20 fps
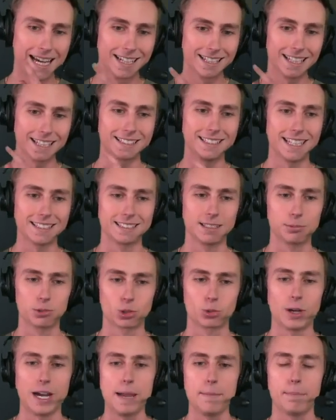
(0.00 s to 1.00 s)
click that
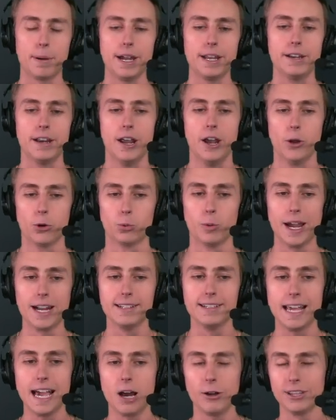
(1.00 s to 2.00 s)
subscribe button right
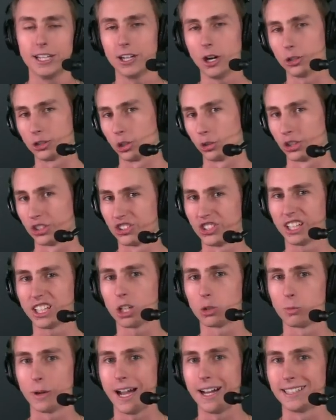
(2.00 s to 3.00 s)
now. And then also stick
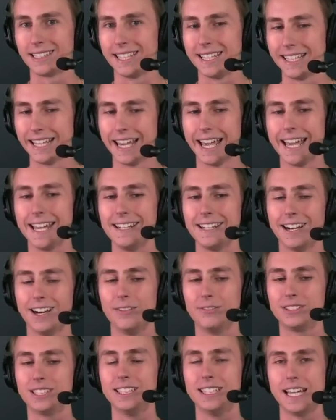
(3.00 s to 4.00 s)
around to the end
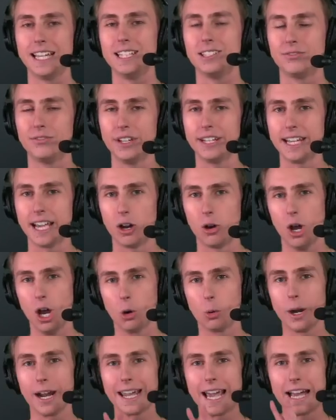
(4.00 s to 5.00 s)
of today's video
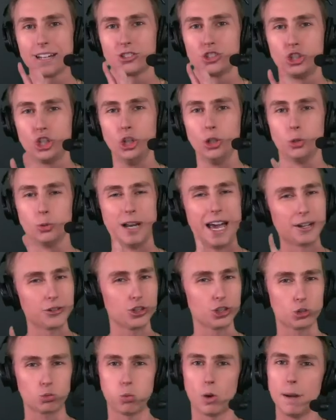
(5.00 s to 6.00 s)
where I got two, not
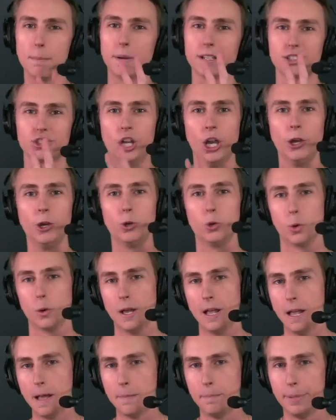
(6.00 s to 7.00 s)
just one, but two
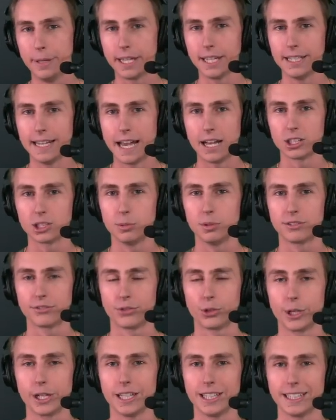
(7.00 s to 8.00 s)
big announcements
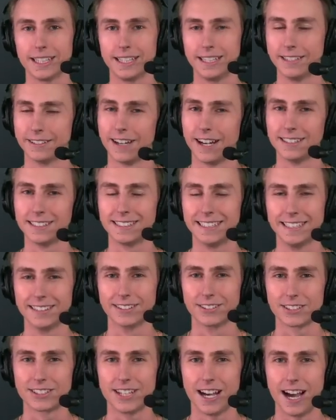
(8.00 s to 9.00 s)
for you here on
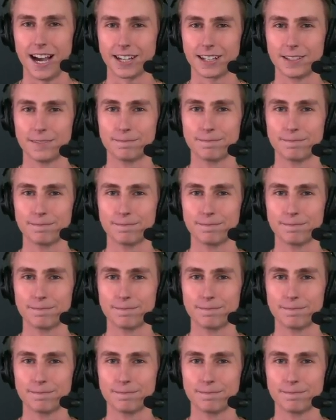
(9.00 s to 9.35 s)
Steelers Talk.